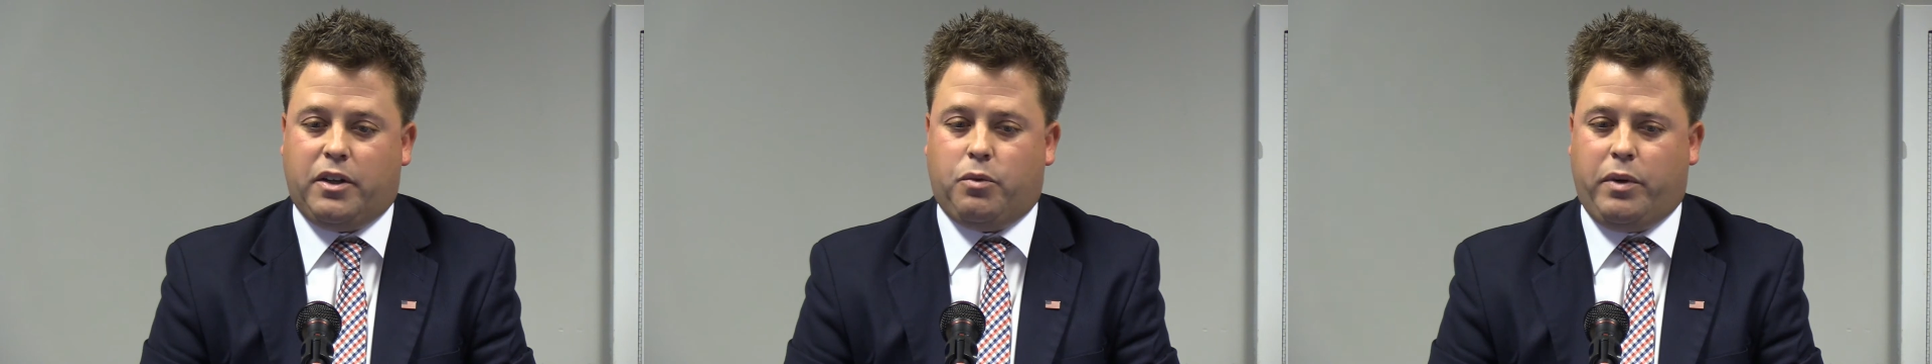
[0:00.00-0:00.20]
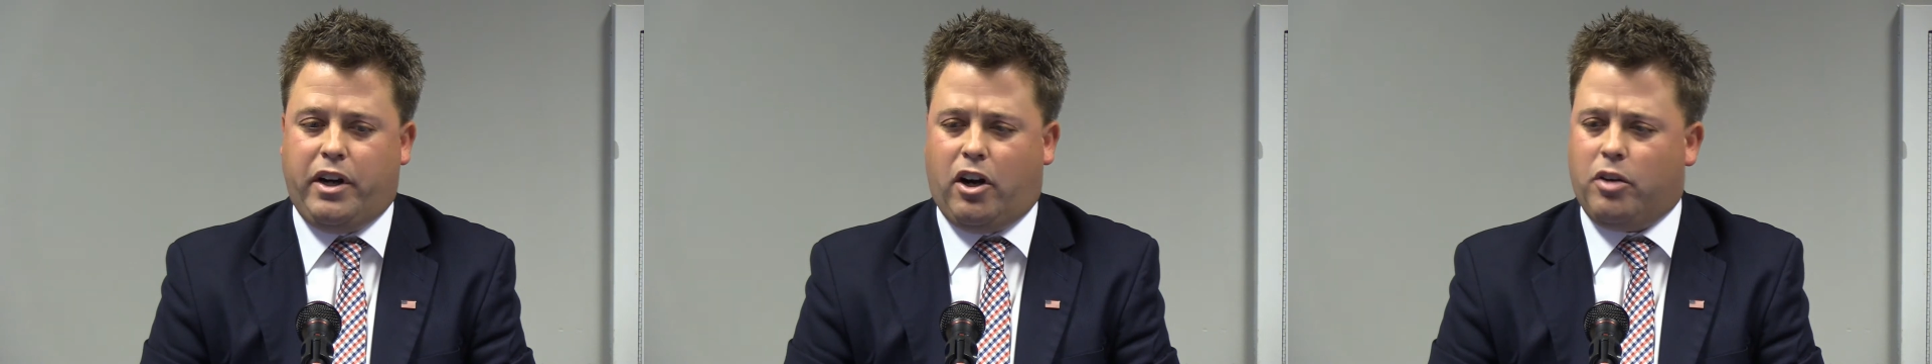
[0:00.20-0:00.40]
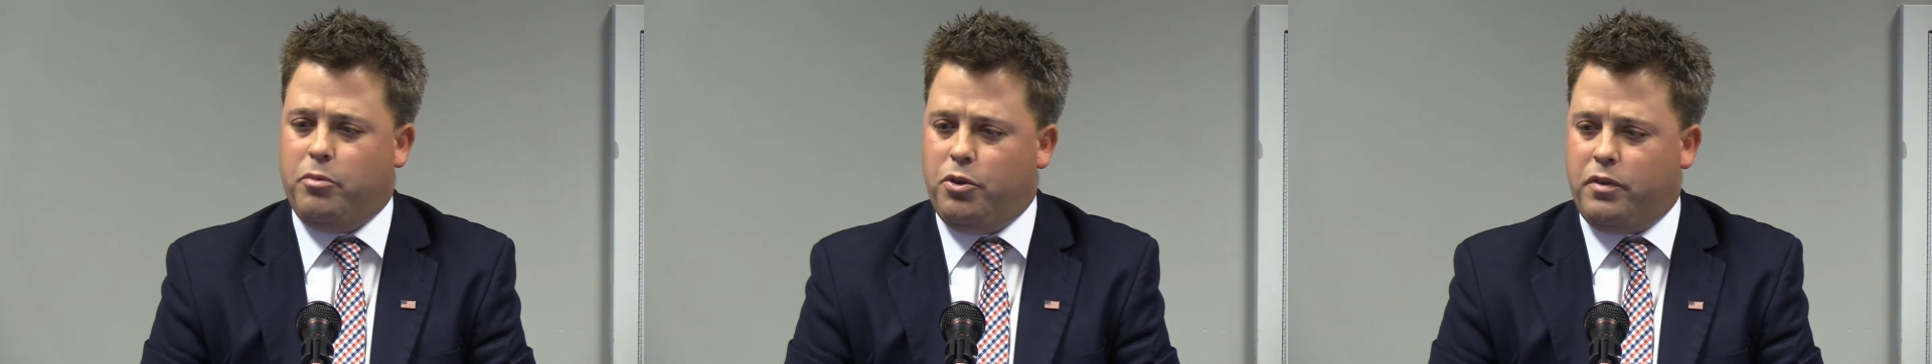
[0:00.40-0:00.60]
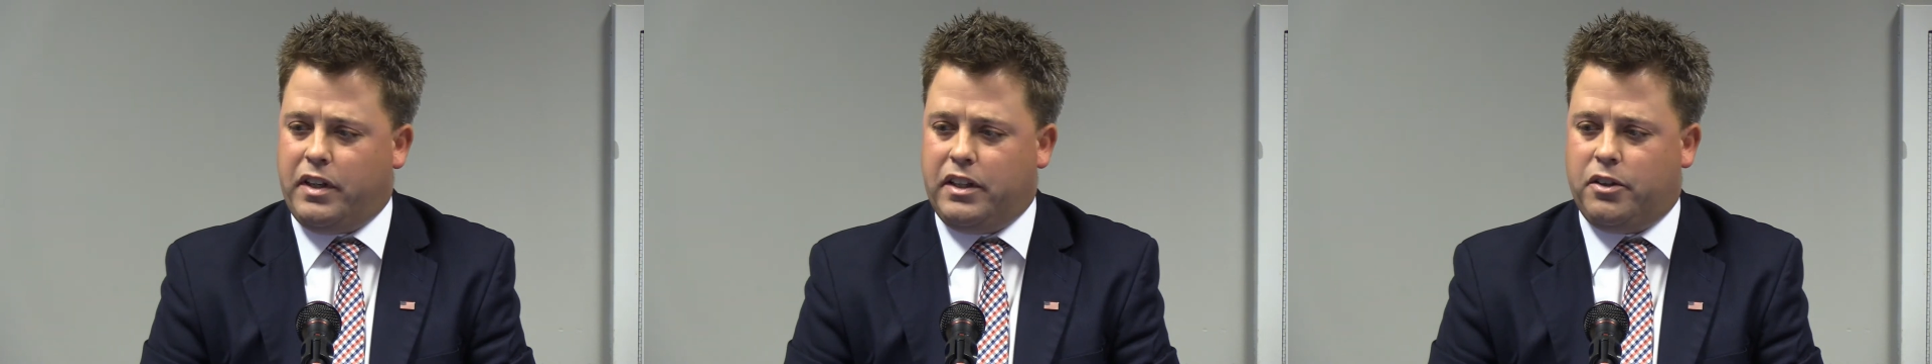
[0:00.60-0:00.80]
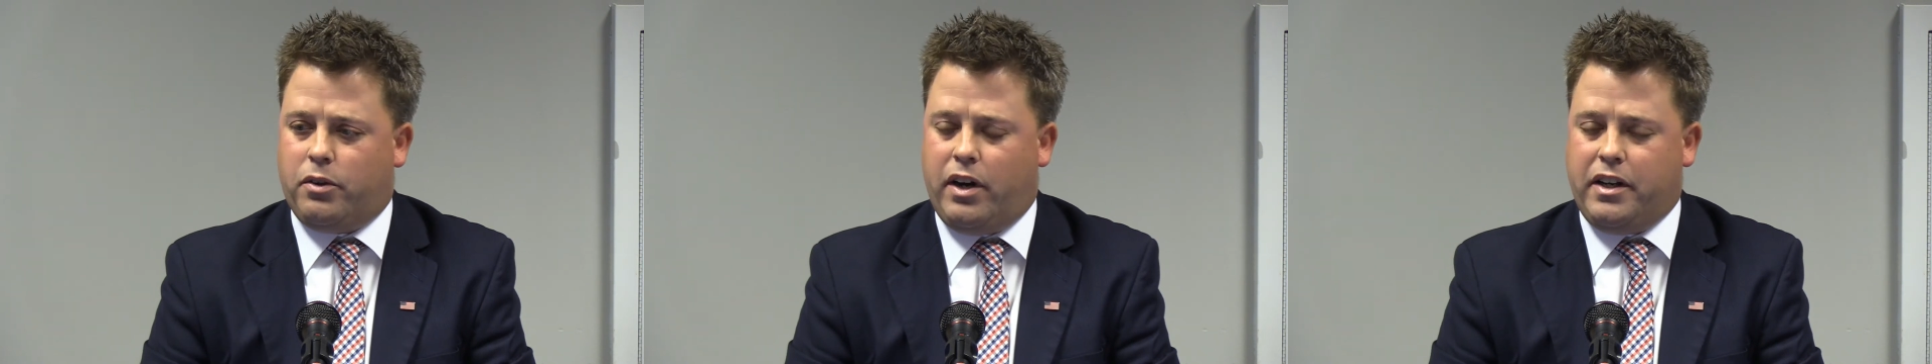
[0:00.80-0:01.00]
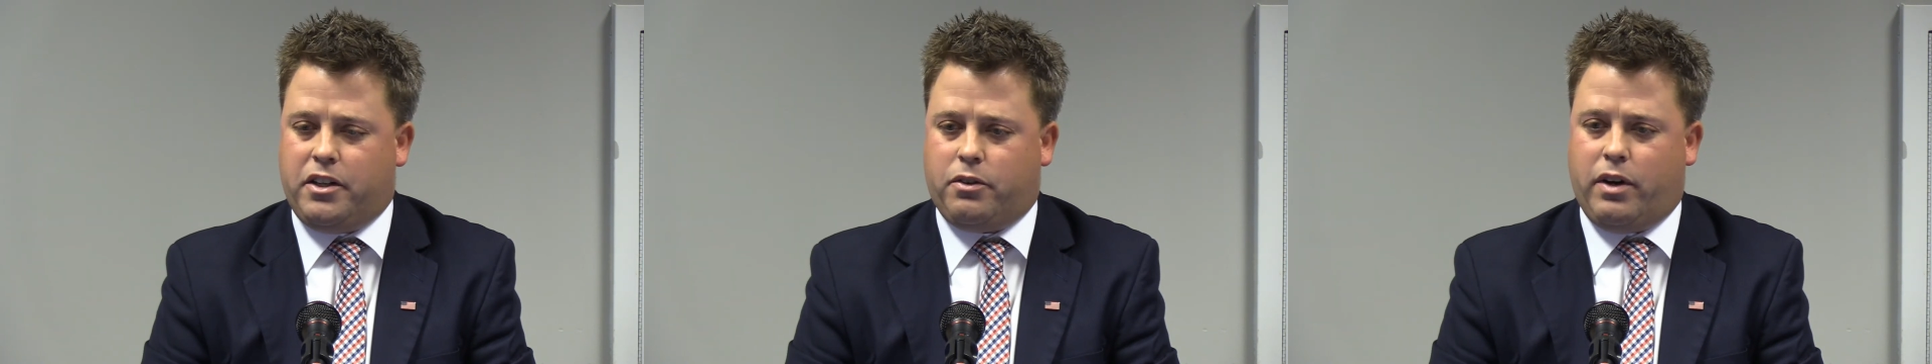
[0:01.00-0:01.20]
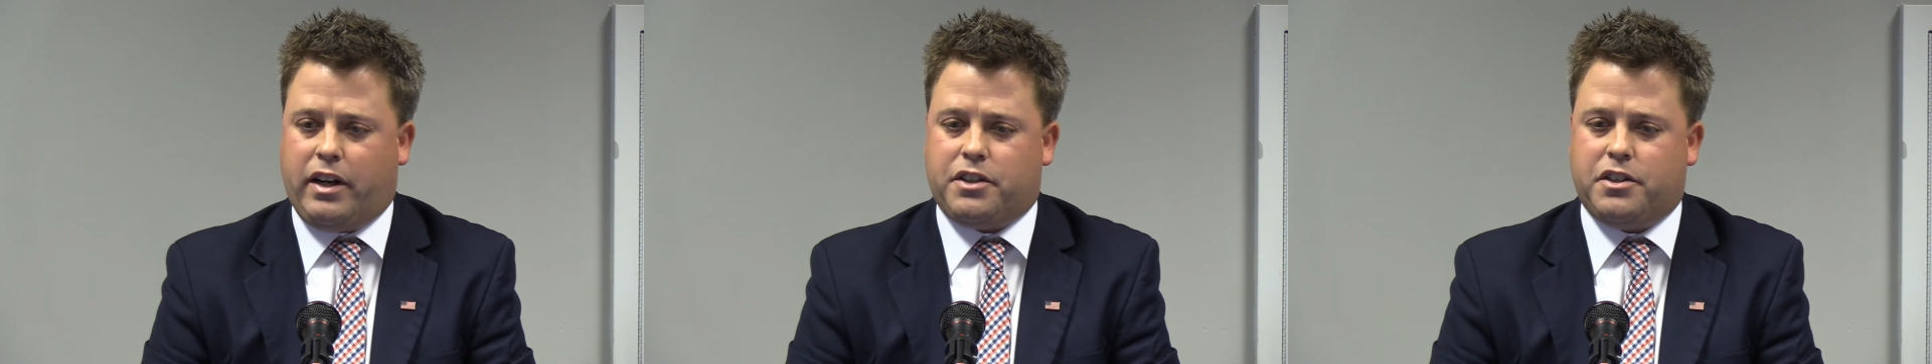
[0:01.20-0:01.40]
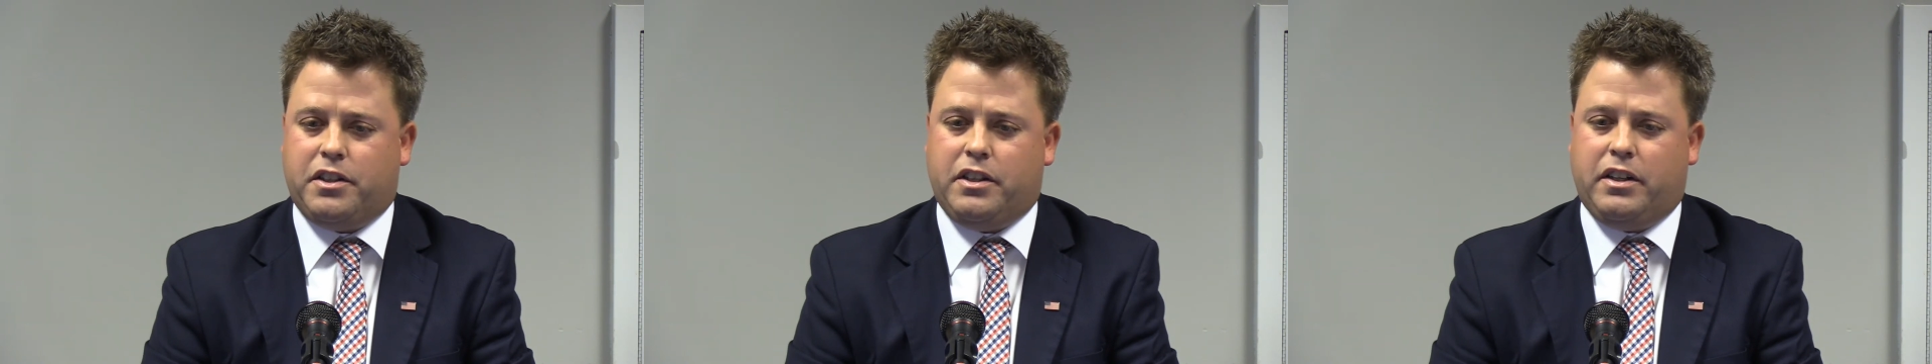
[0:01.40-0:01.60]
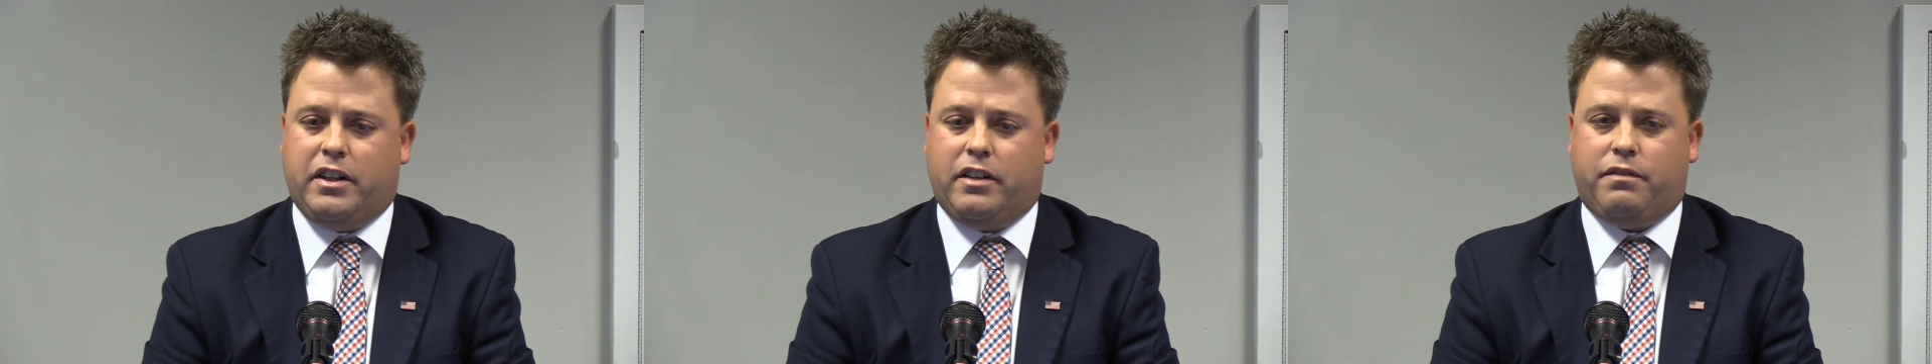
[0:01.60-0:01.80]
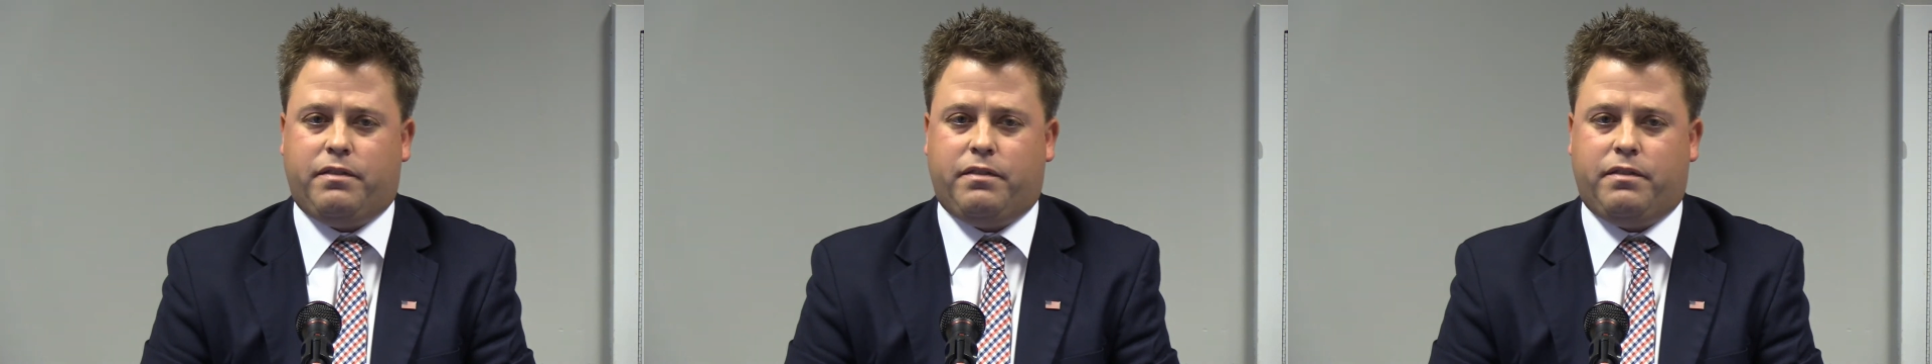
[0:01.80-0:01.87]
we are moving in the right direction, and